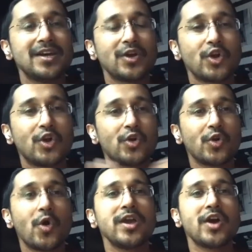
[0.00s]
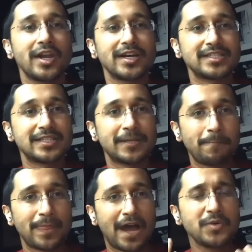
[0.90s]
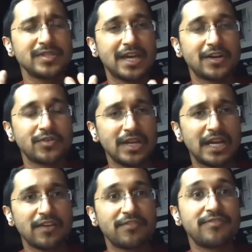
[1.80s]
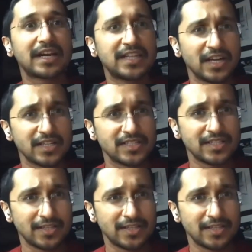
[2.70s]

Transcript: growing on us? How is that really affecting us?